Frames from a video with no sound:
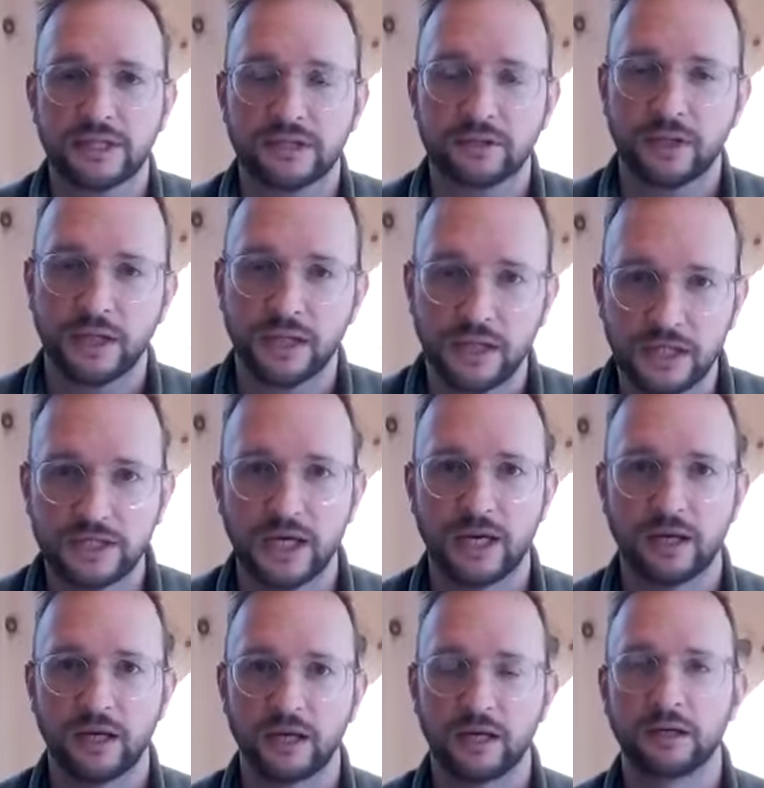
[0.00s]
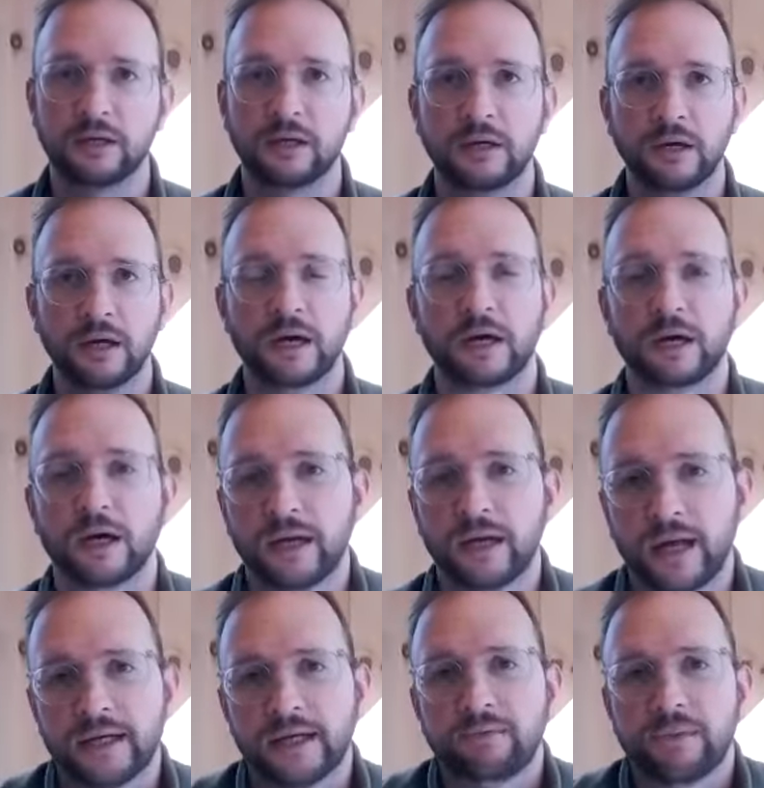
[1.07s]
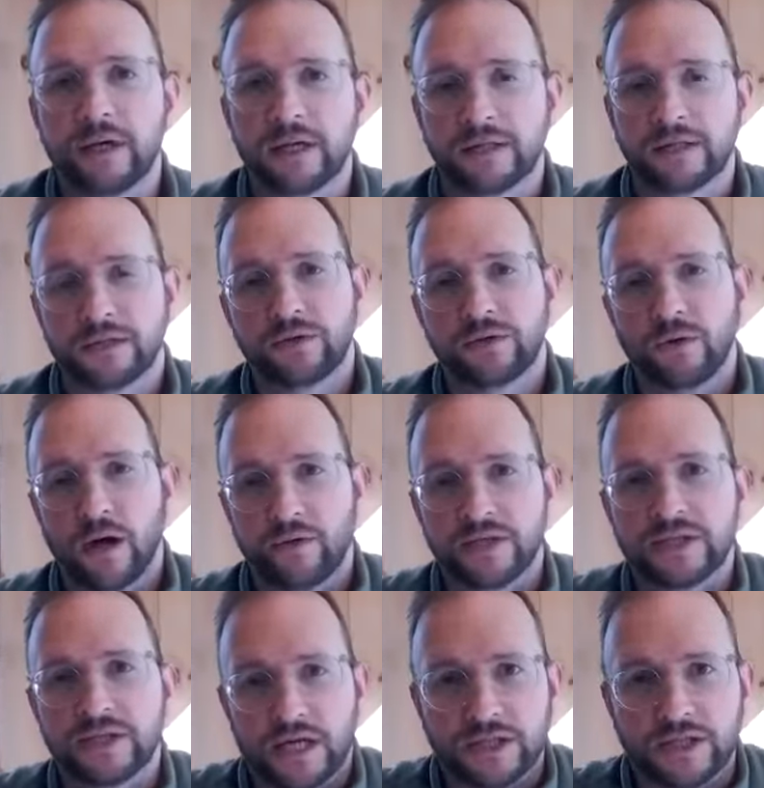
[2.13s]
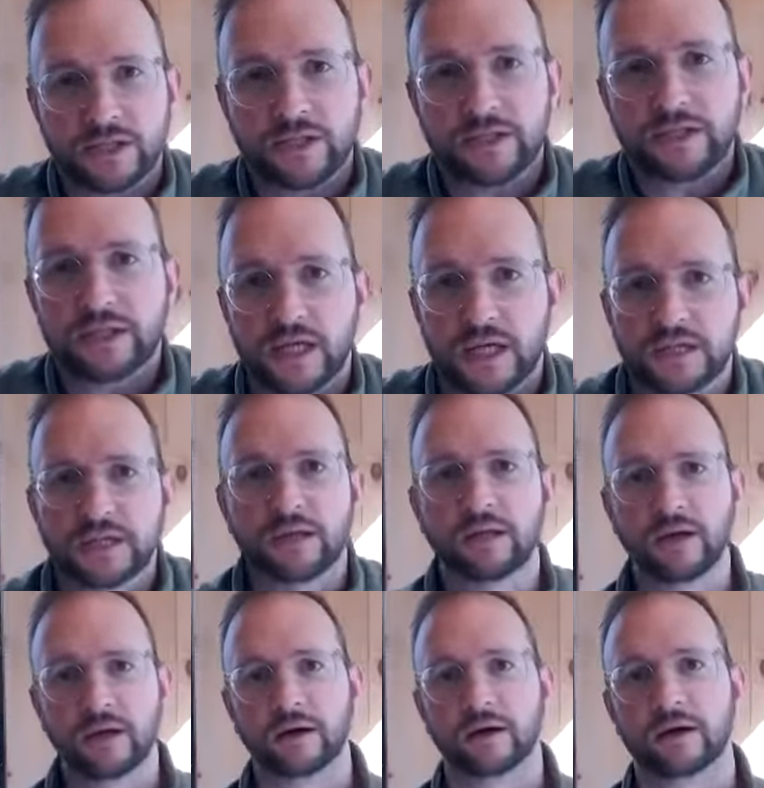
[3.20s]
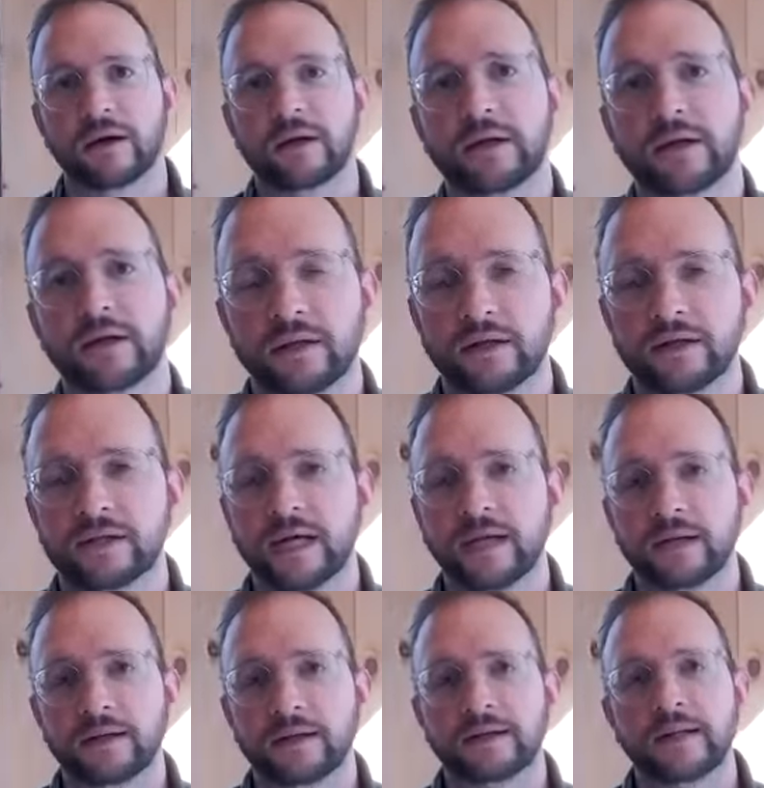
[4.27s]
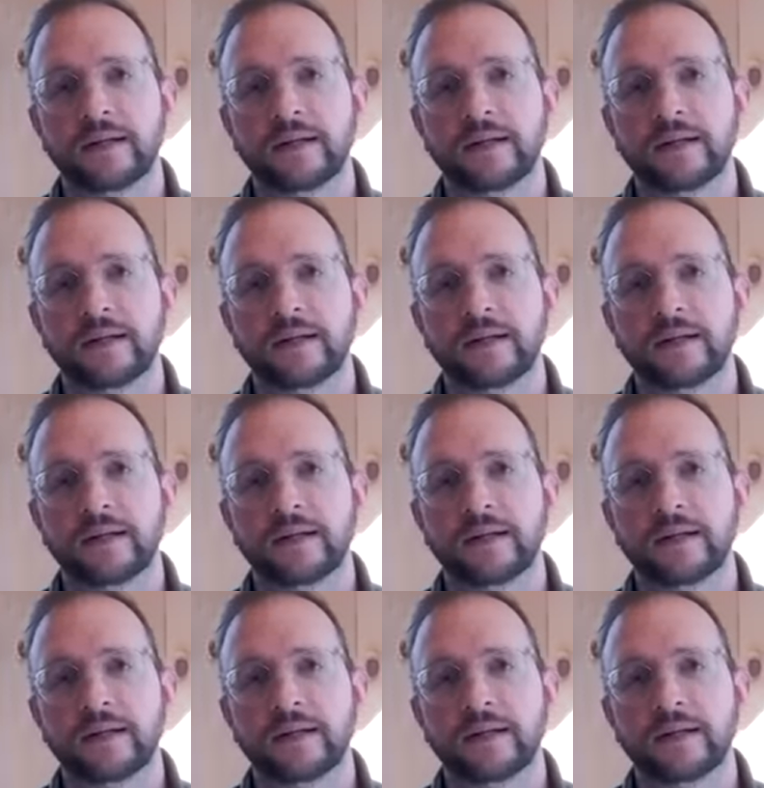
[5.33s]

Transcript: So they each had a 90-minute to 2-hour session discussing their data.